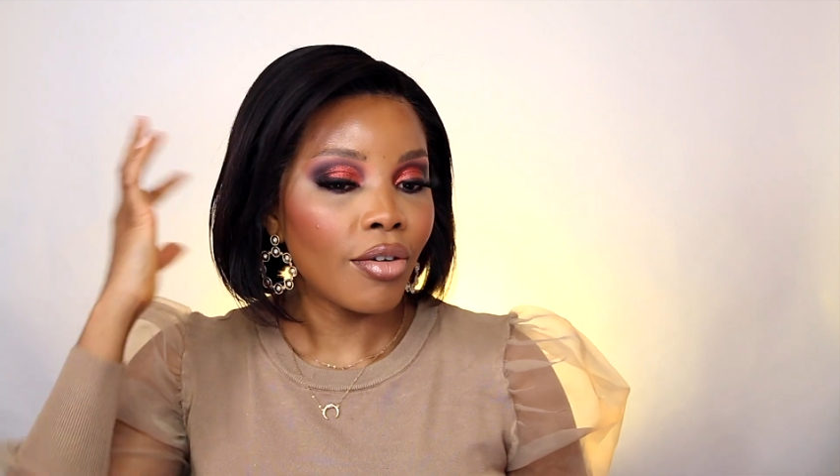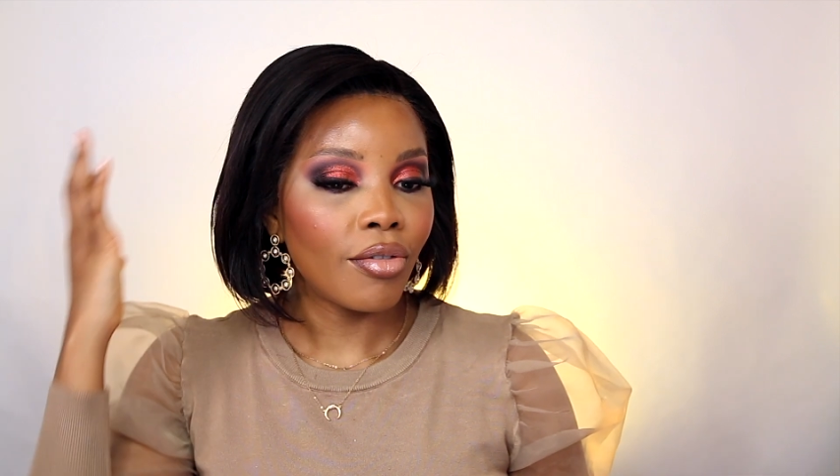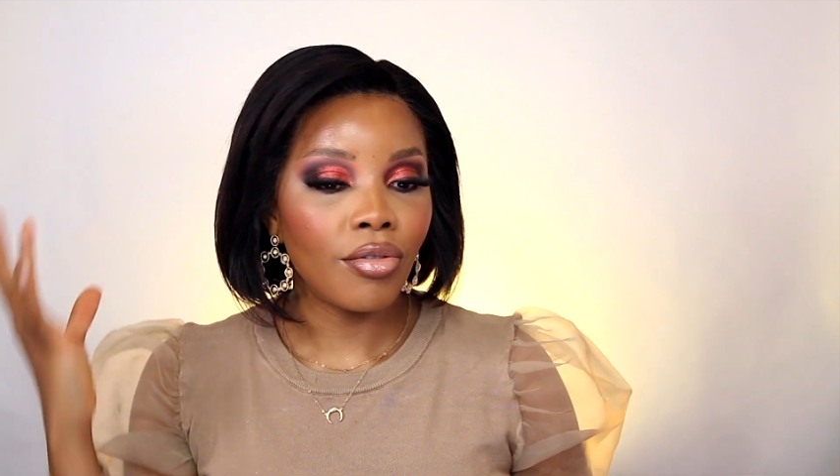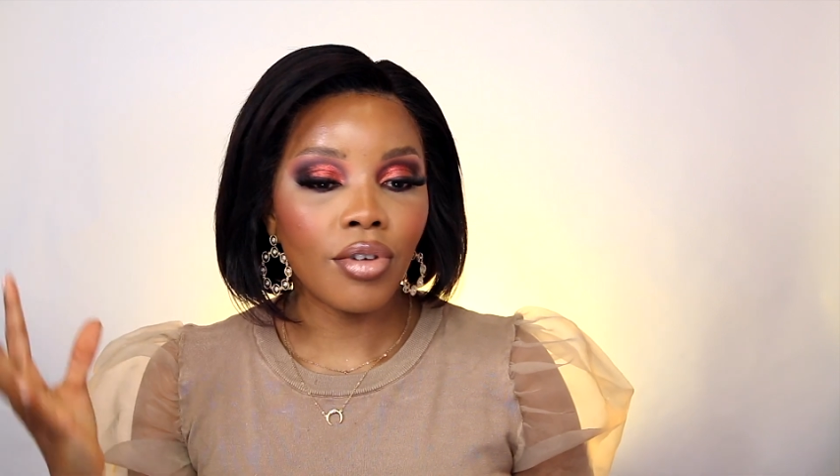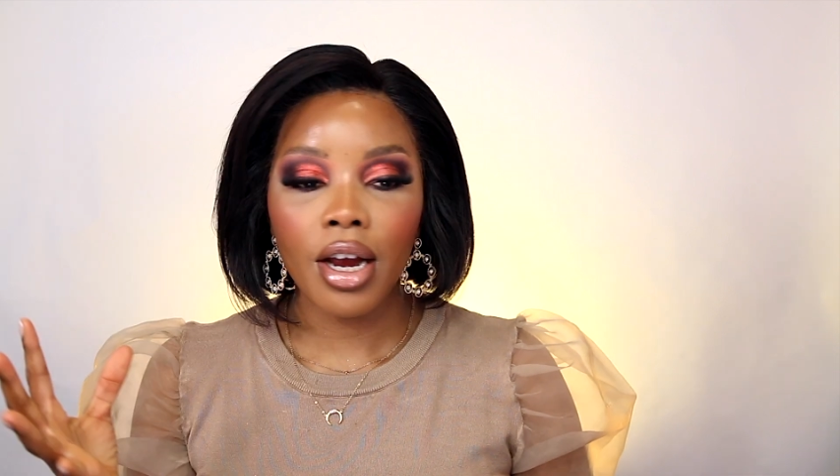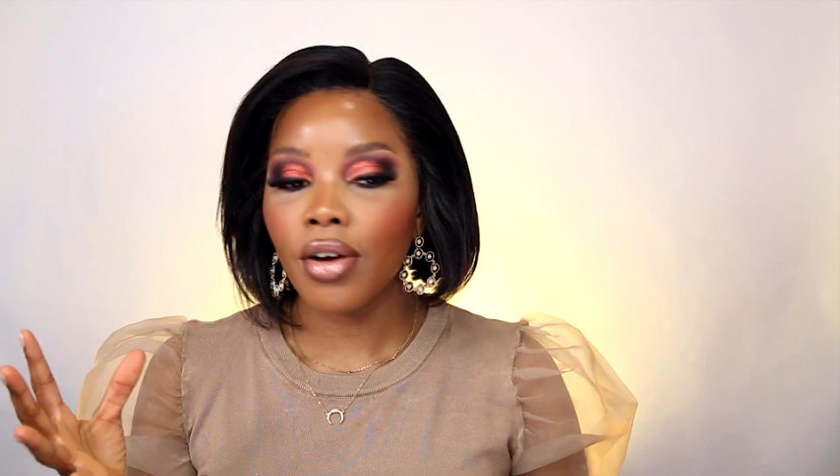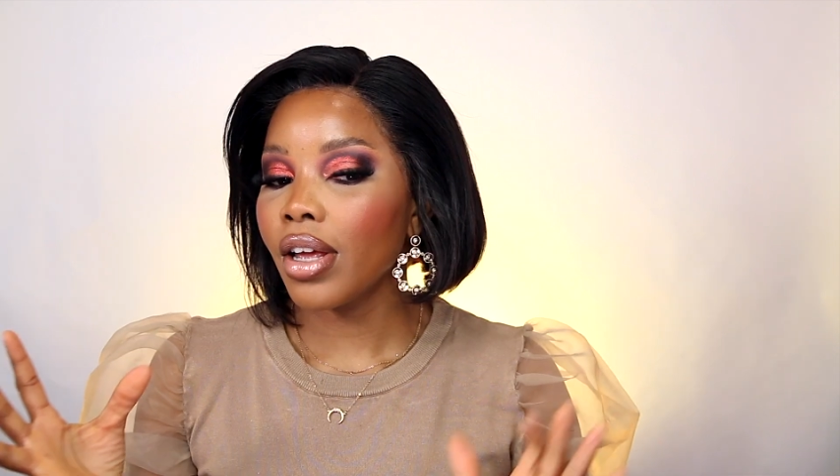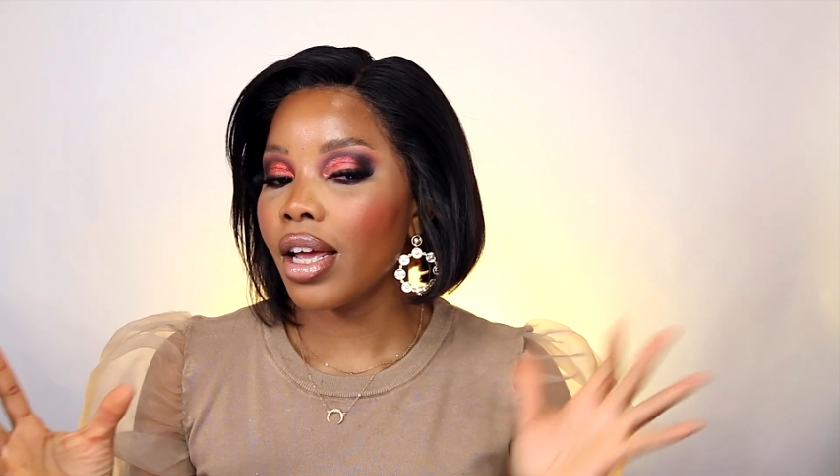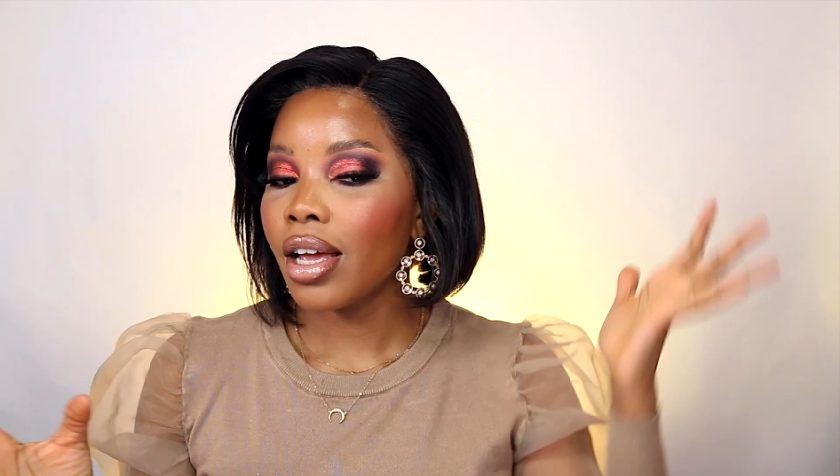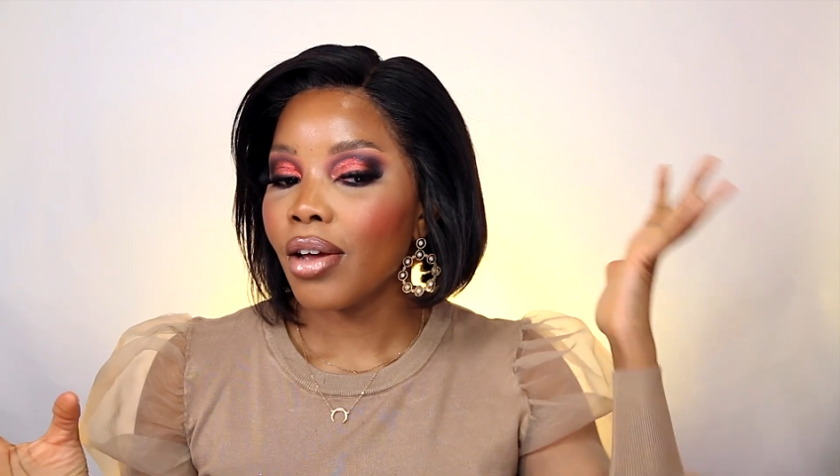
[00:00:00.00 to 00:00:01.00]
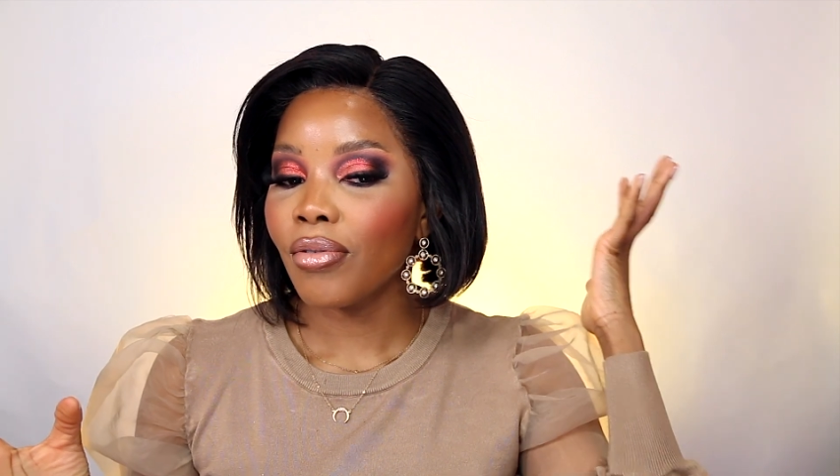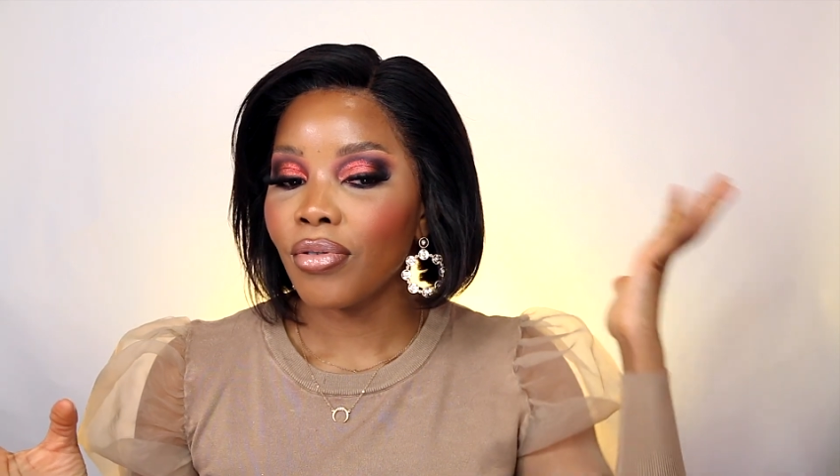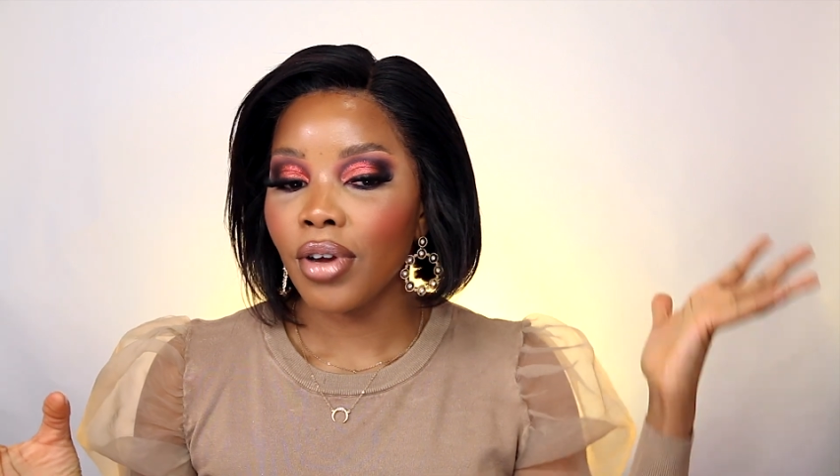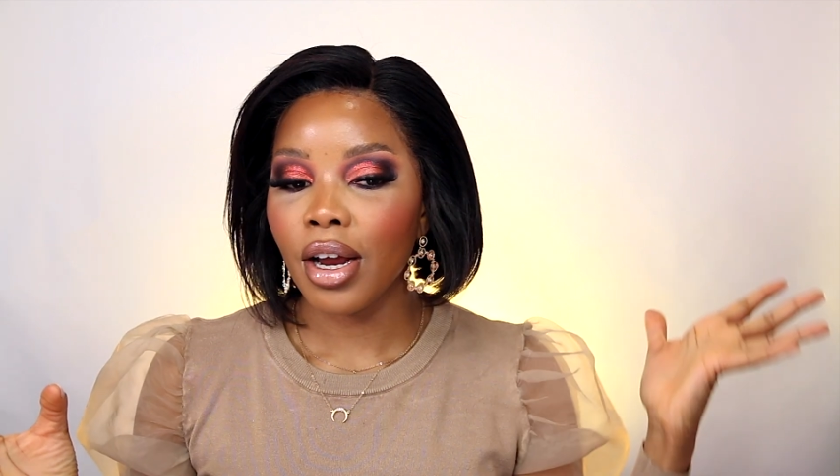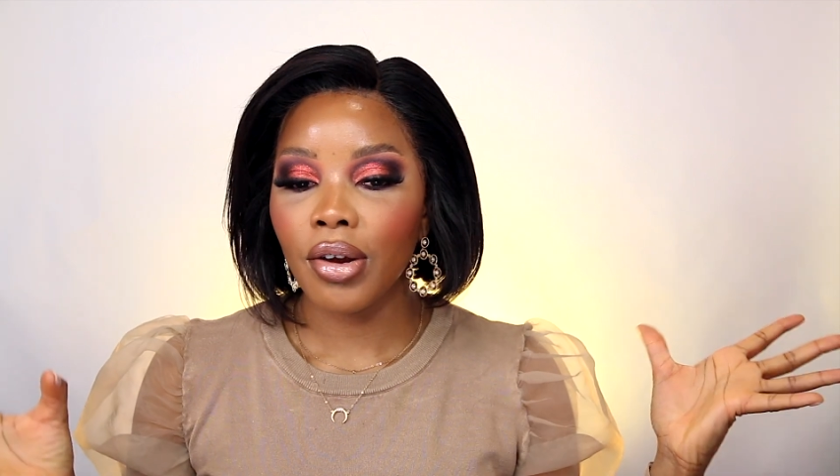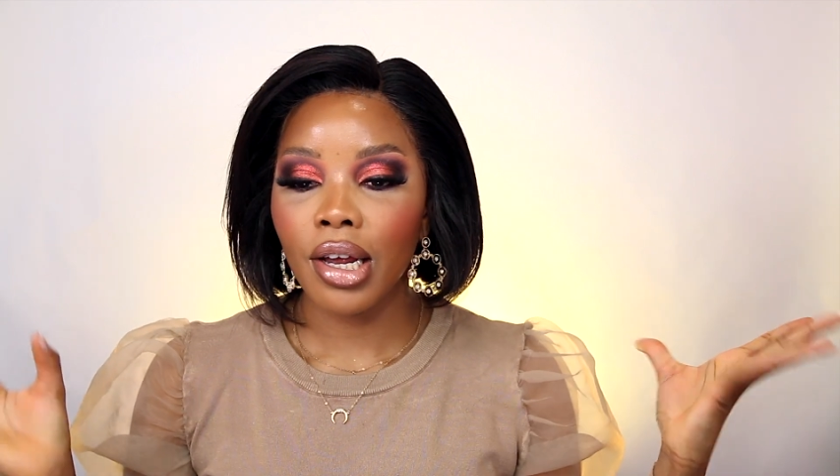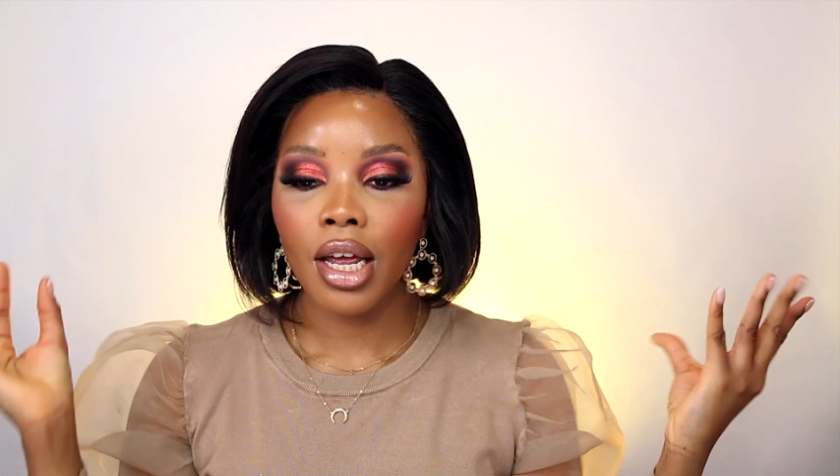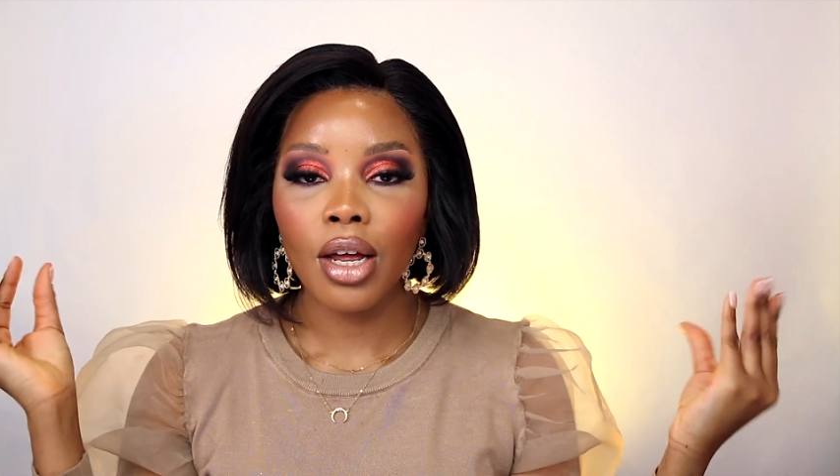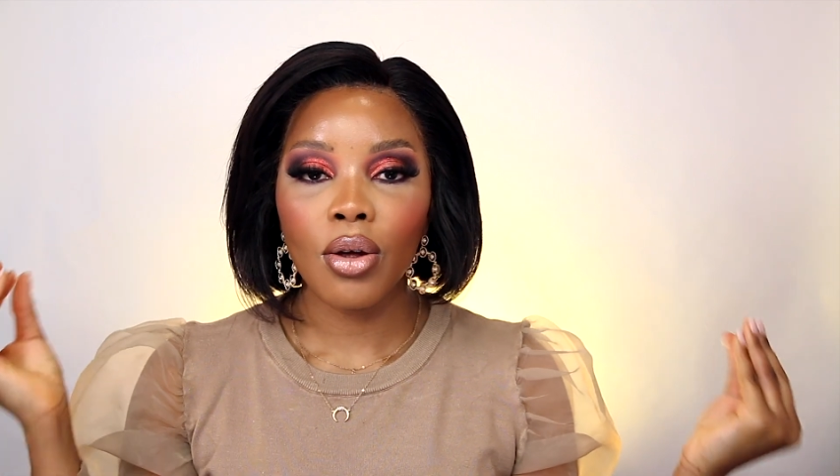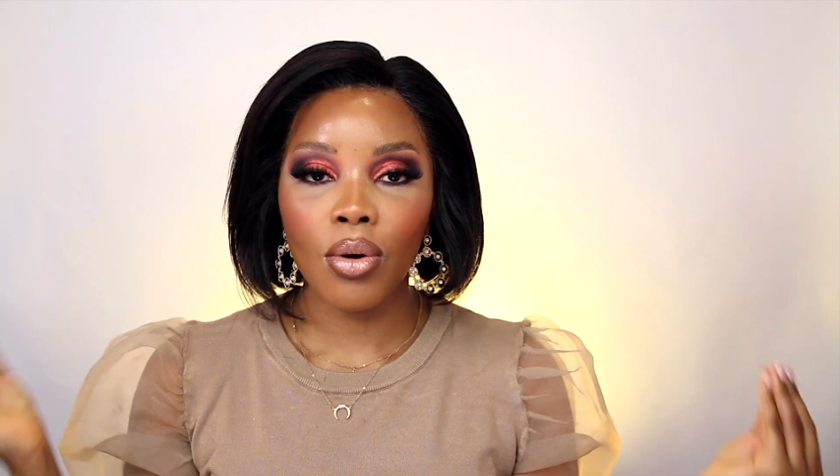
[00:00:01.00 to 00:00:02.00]
Very, very
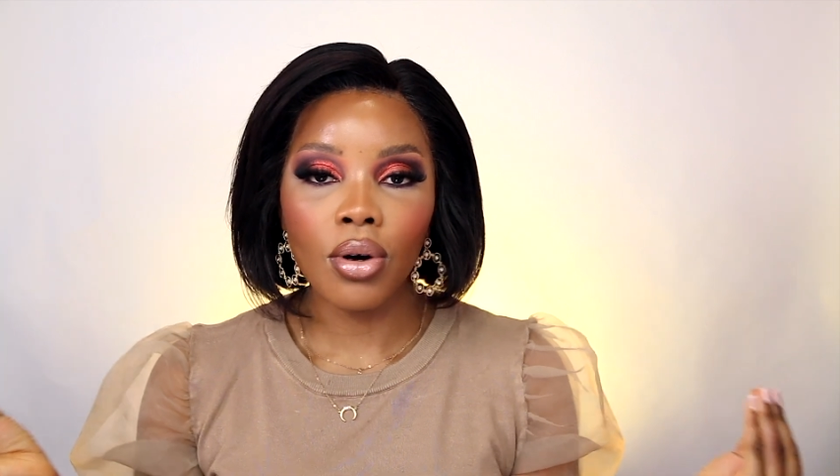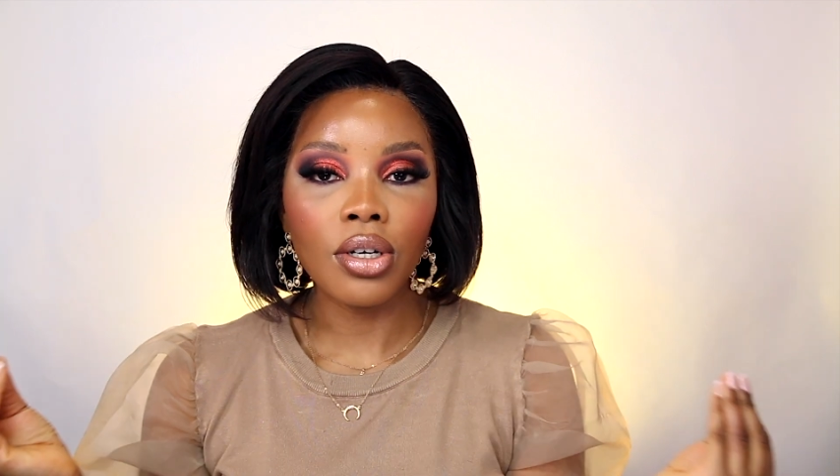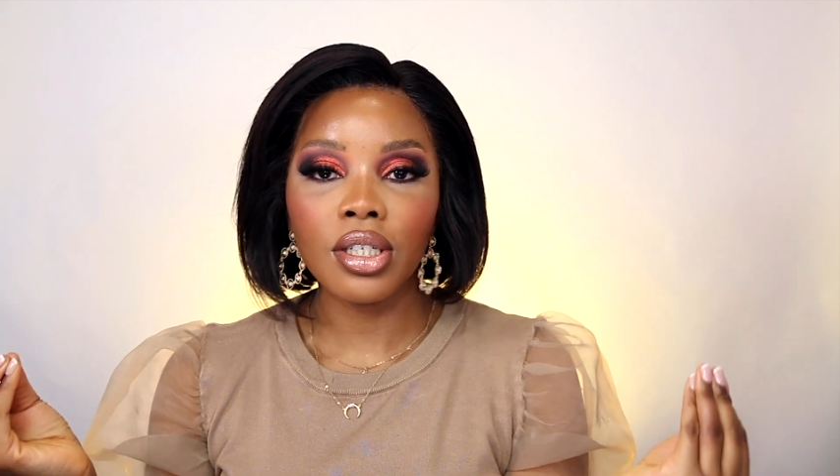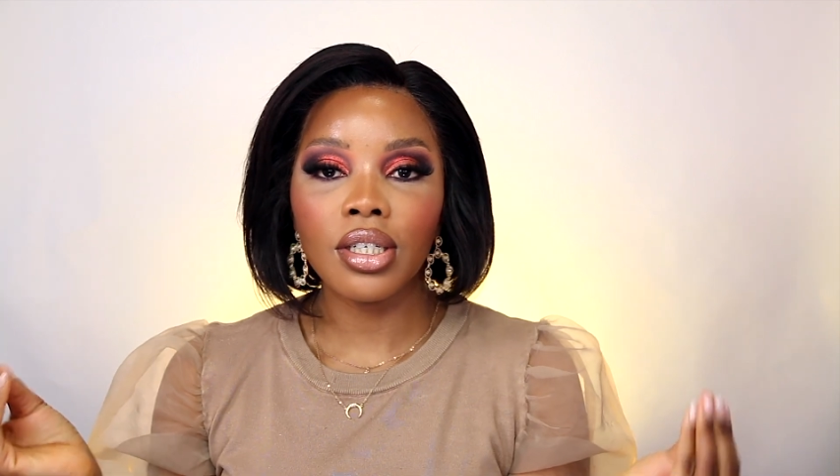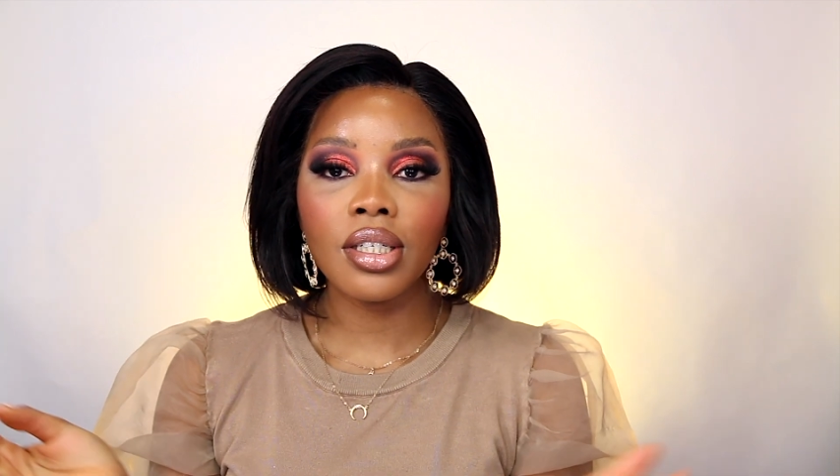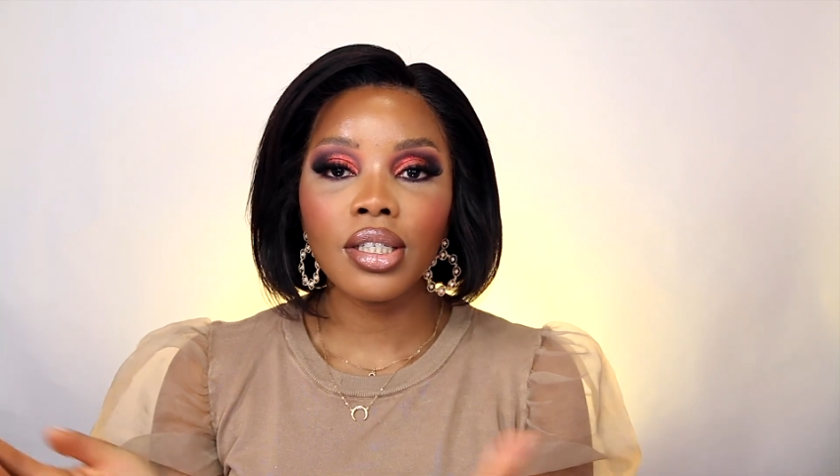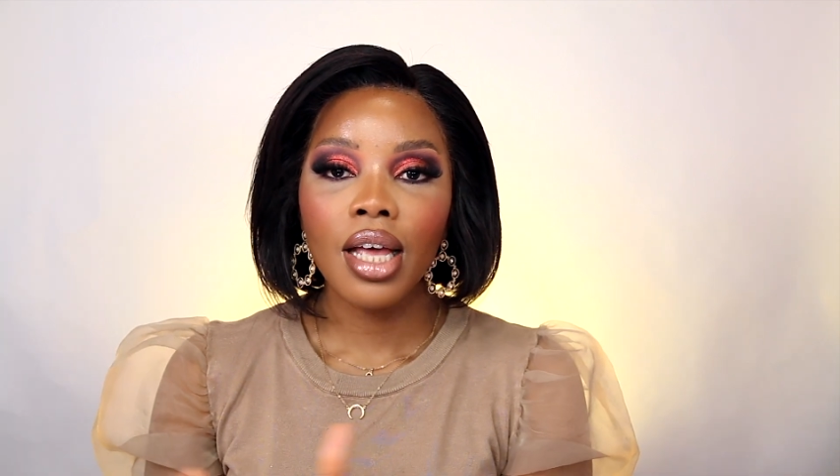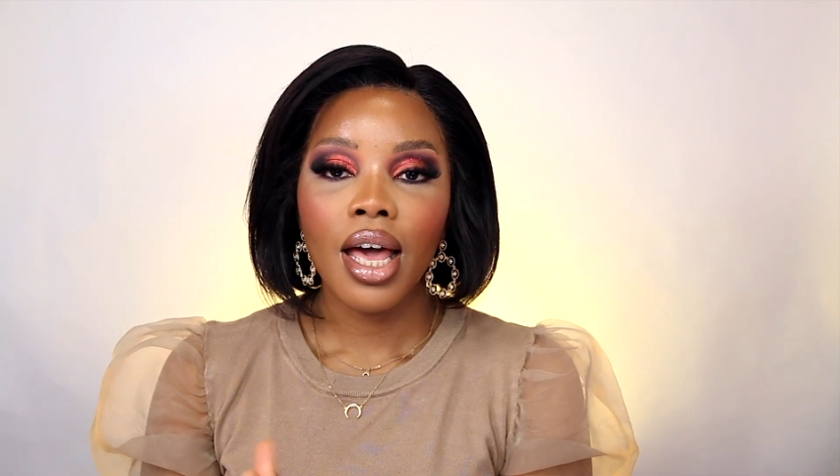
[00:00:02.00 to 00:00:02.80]
gorgeous.